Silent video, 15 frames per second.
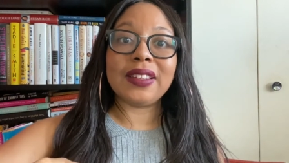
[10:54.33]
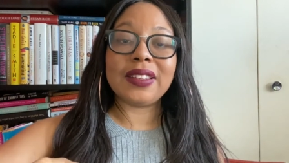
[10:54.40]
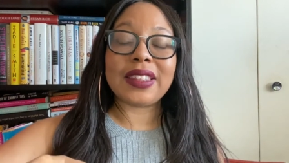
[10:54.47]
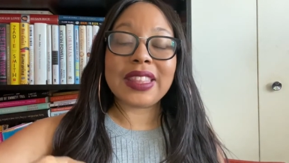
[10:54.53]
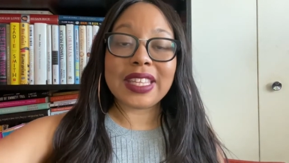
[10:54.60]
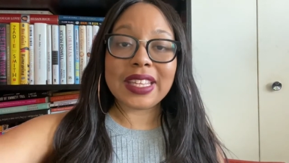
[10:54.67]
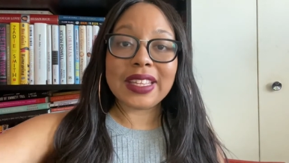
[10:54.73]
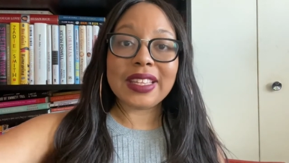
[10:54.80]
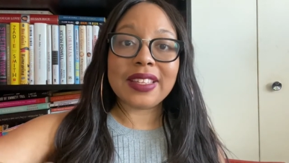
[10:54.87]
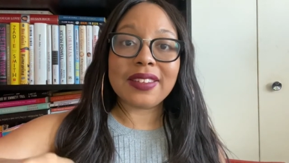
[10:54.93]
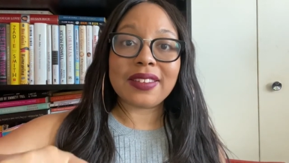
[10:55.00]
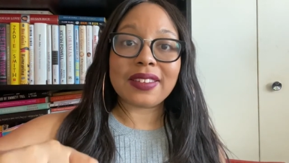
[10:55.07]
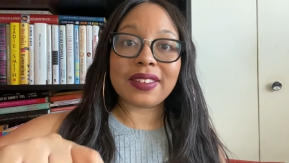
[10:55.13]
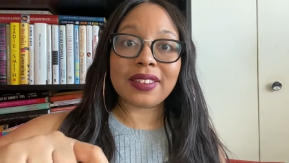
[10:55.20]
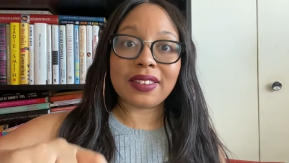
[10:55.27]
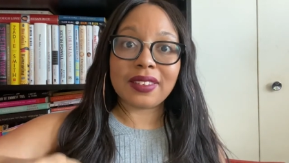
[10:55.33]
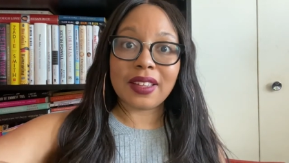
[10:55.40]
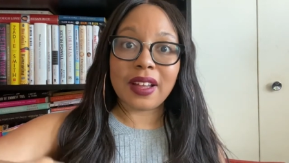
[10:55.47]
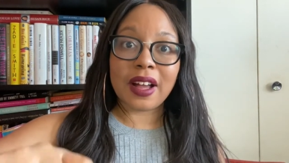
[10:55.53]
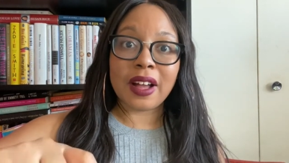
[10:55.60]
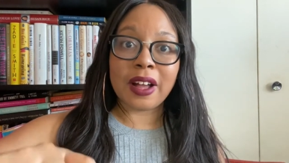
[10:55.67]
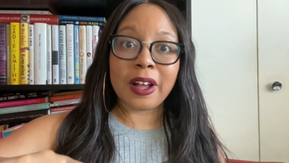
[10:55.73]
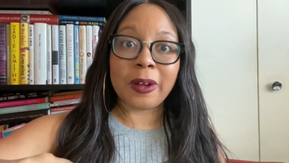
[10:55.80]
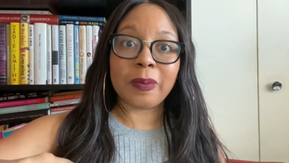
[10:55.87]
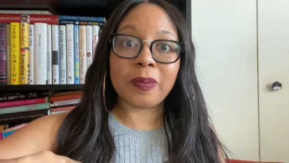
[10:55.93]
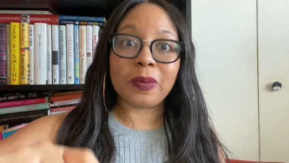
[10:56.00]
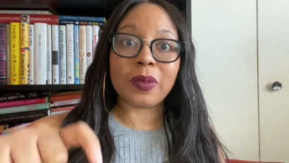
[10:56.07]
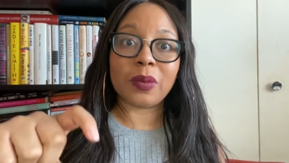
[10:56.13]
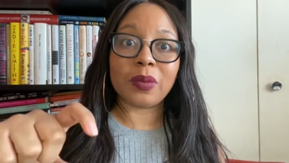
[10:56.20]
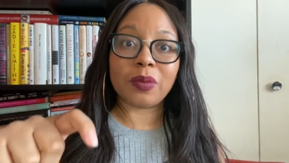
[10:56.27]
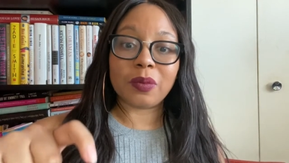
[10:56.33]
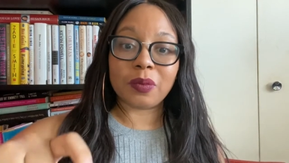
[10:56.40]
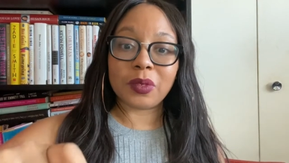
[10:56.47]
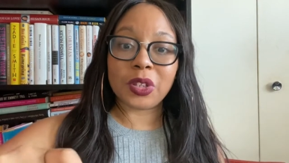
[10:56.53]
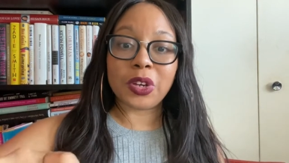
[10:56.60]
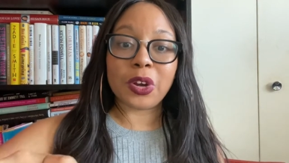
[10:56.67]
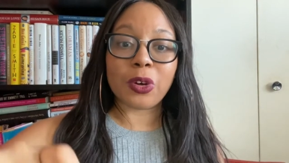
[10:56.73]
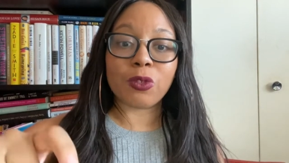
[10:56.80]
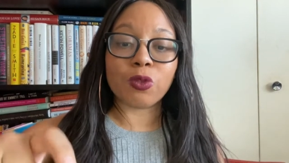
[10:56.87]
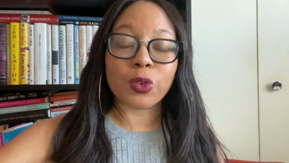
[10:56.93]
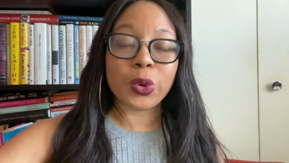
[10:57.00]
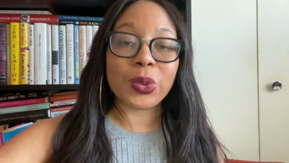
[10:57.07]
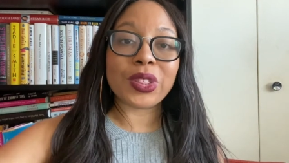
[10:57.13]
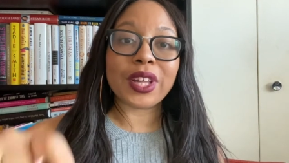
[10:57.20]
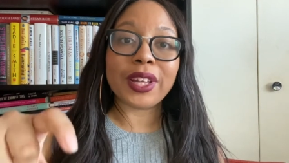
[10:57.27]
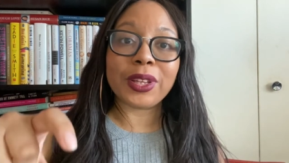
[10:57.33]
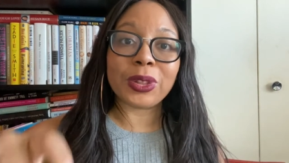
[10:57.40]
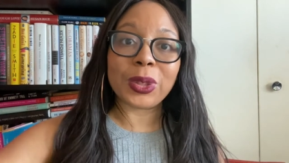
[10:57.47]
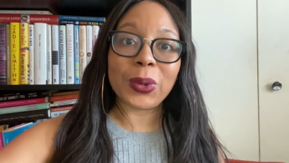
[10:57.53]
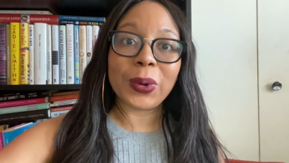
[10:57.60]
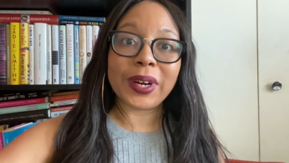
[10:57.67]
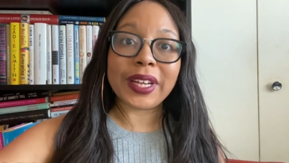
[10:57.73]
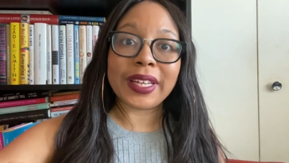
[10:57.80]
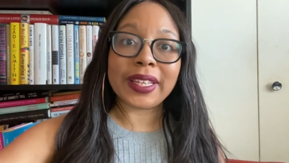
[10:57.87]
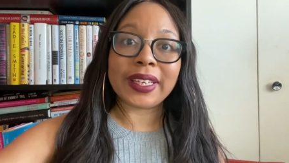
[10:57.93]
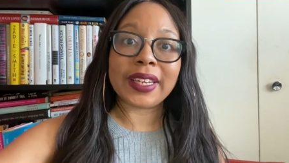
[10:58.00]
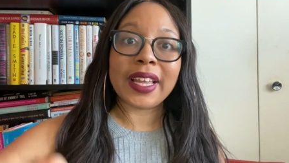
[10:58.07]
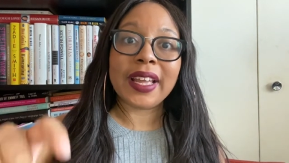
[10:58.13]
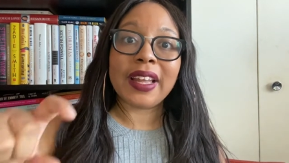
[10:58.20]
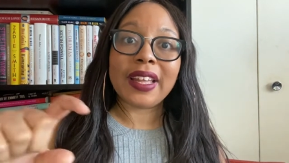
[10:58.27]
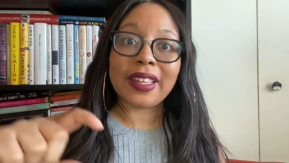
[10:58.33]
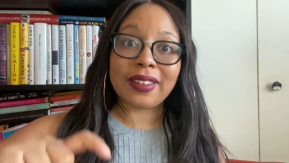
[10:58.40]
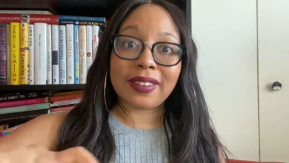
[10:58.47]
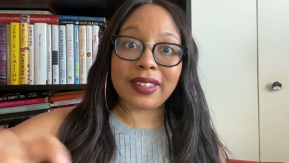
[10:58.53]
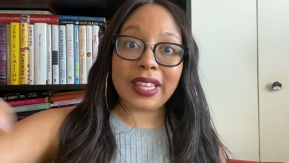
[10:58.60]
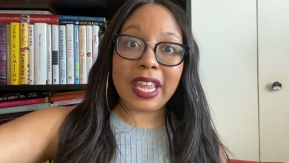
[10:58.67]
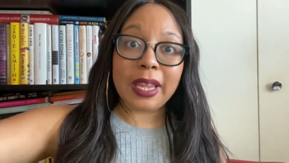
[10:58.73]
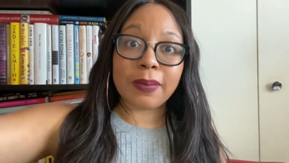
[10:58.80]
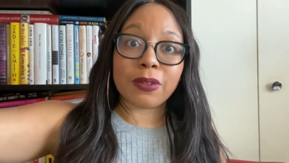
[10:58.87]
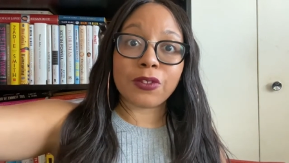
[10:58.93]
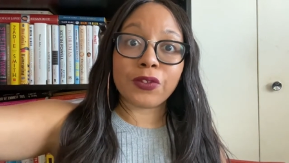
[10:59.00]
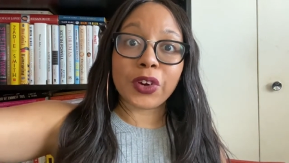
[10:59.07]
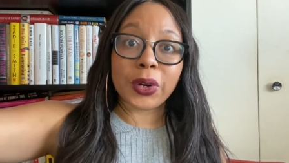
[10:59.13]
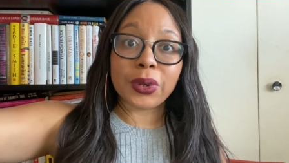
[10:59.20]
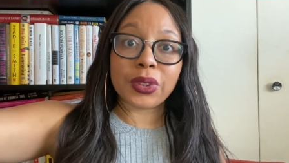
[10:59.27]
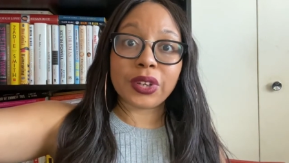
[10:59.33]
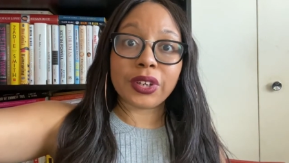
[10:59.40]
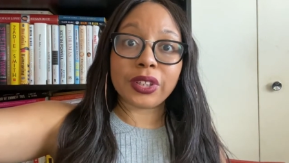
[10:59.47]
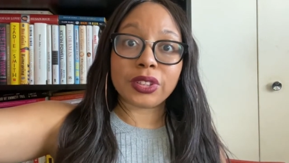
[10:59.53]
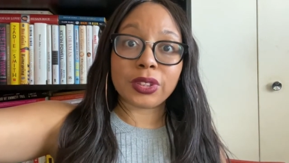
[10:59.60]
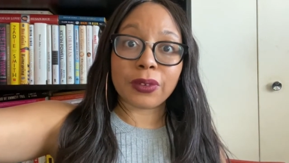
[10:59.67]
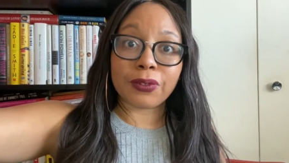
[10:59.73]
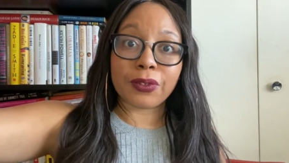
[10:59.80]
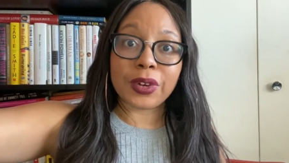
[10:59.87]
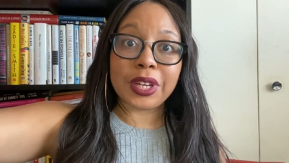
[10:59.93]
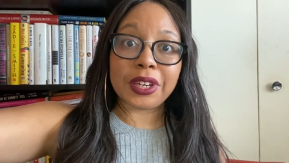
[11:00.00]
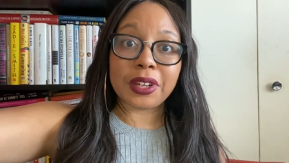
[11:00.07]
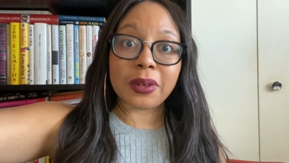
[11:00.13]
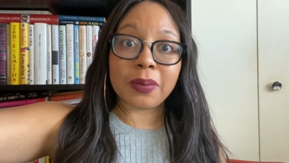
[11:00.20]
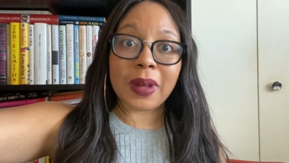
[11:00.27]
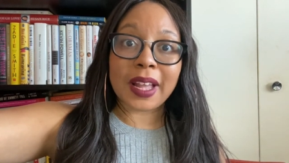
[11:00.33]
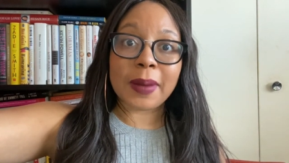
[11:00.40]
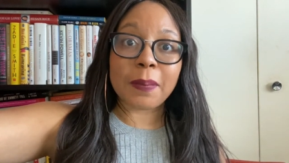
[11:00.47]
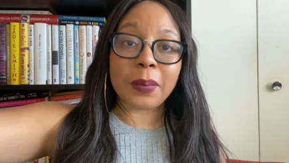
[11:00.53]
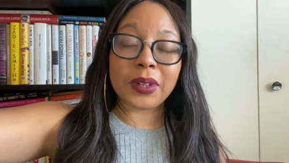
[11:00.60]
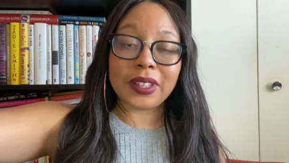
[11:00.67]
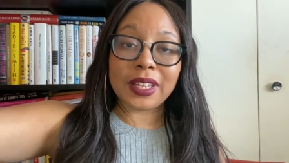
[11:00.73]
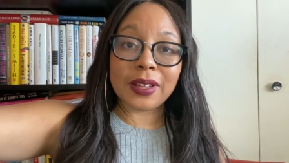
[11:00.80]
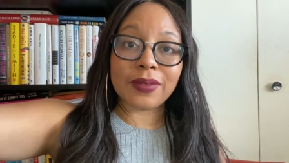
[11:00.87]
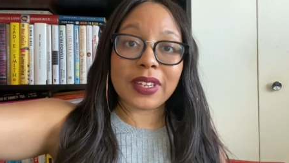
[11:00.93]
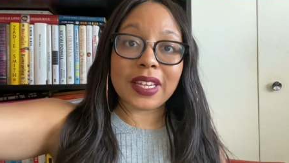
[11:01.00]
these, um, you know, Rutha and Thornton escapes further to freedom. I believe they